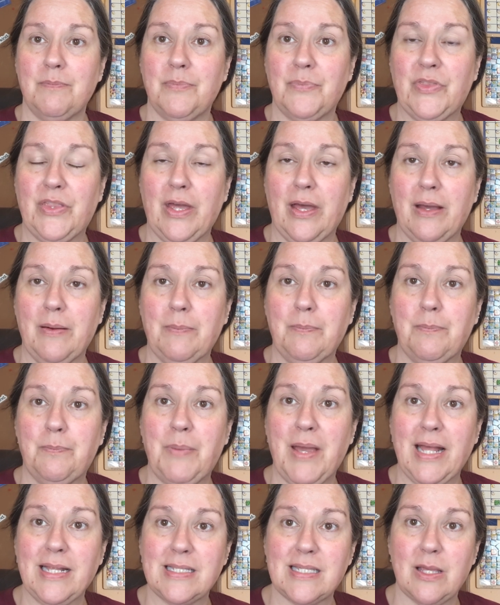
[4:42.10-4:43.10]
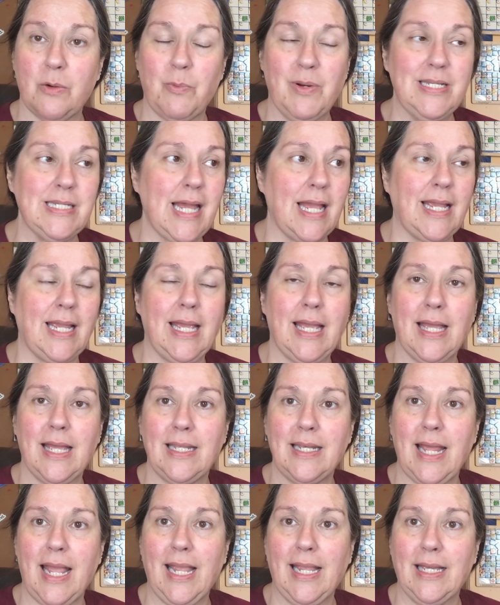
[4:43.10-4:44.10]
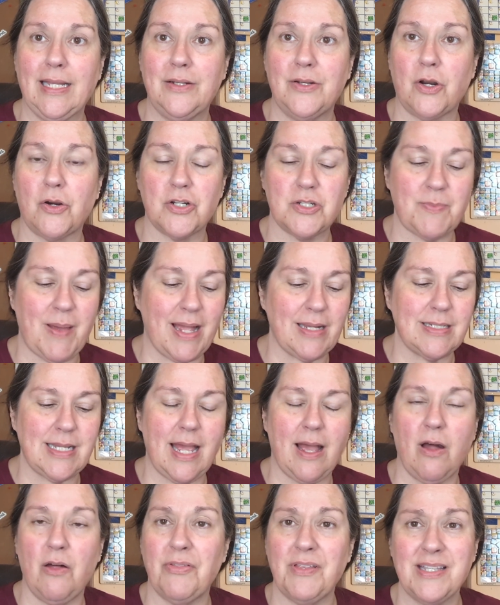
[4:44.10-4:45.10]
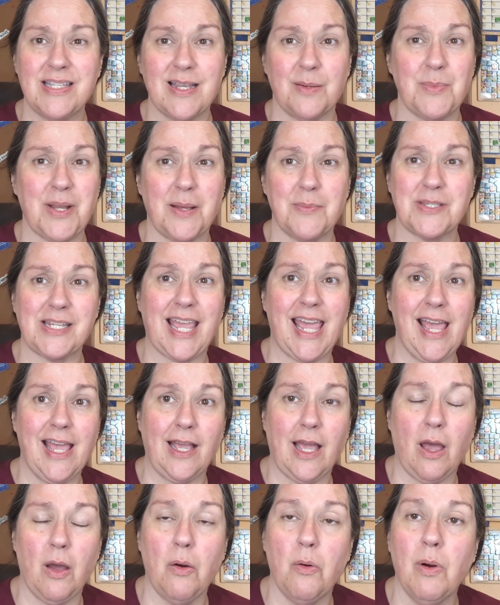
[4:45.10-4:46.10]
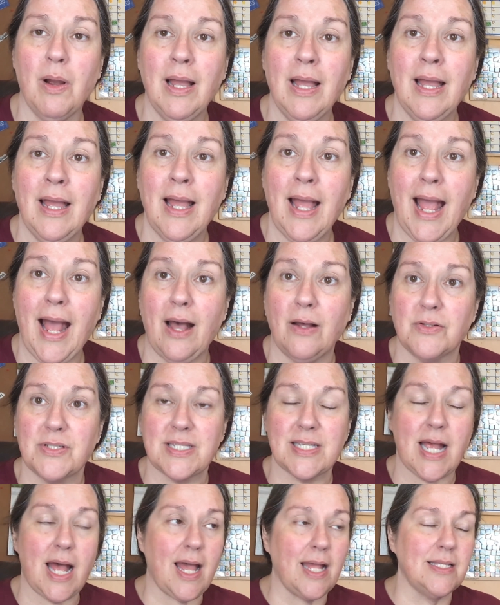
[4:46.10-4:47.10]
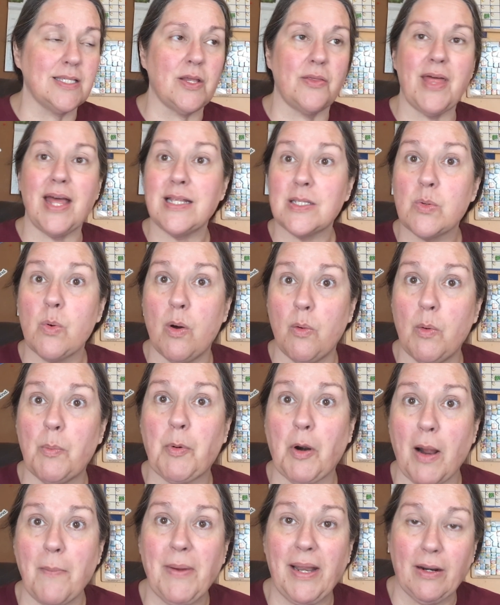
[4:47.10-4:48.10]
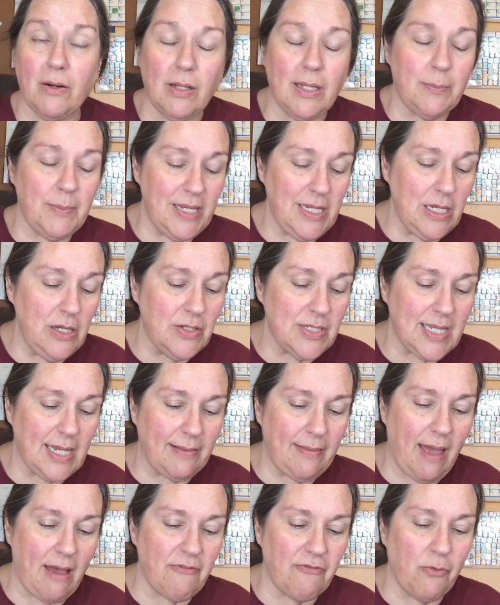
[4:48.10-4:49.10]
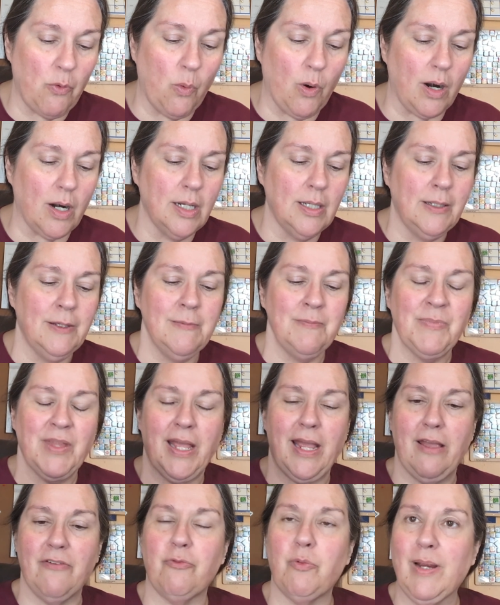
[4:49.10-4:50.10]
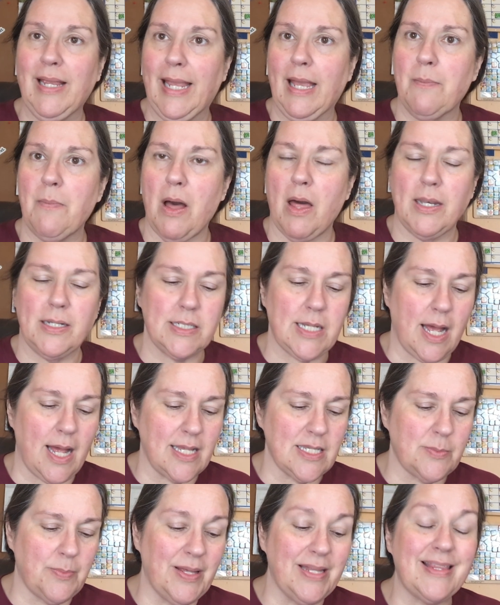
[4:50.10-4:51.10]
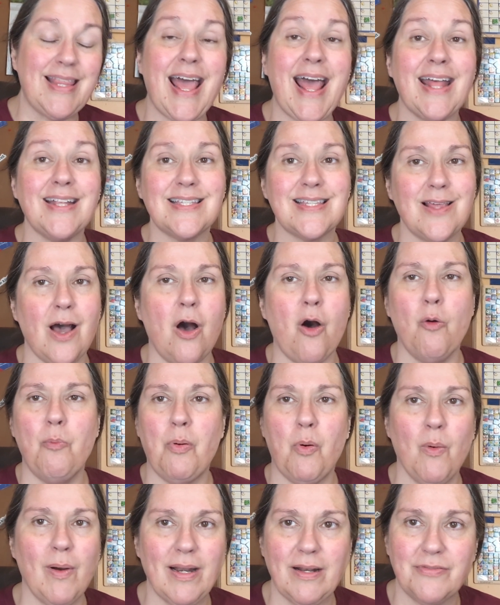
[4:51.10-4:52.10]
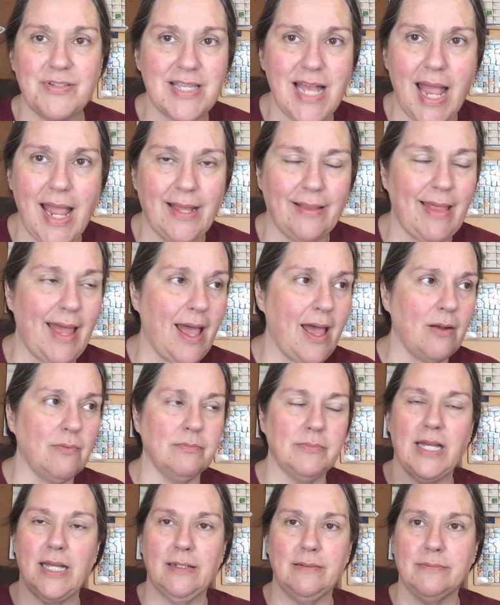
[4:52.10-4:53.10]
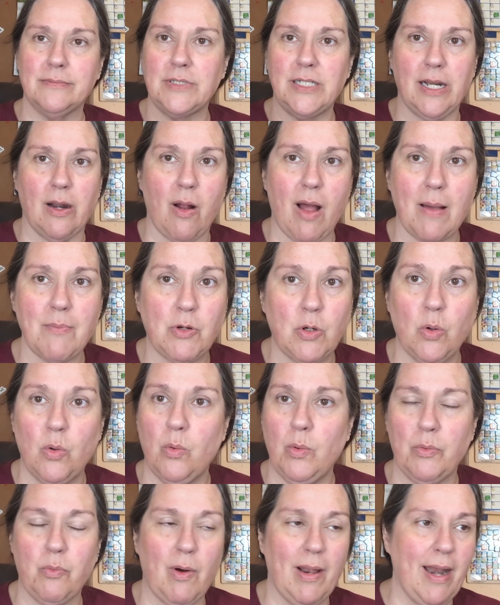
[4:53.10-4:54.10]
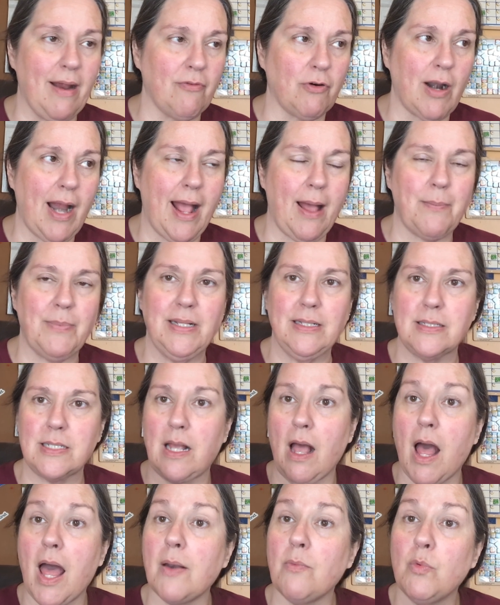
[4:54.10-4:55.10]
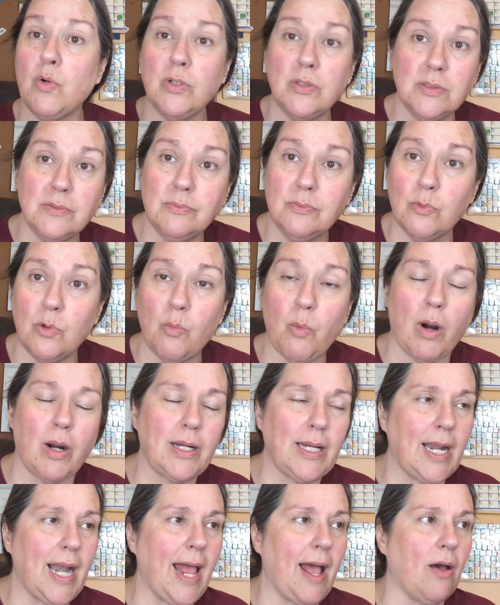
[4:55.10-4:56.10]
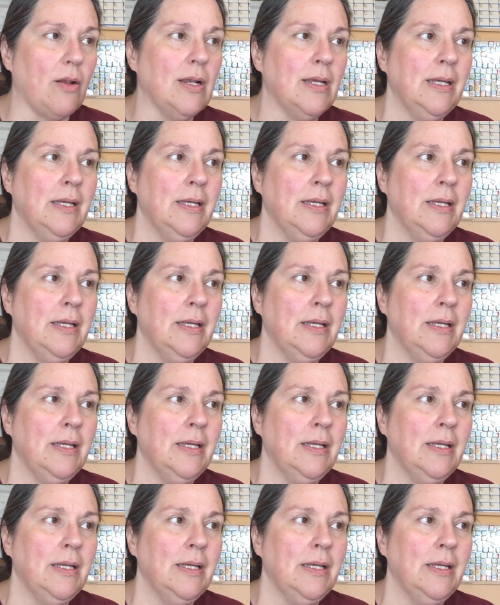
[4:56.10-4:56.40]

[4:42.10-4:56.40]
the pets that we take in and nurse back to health and sometimes can't go outside. So that's what we'll primarily be using that for if we get monetized. But that's the whole point of saying that. And, you know, I'm cool with whatever happens. God will work it out.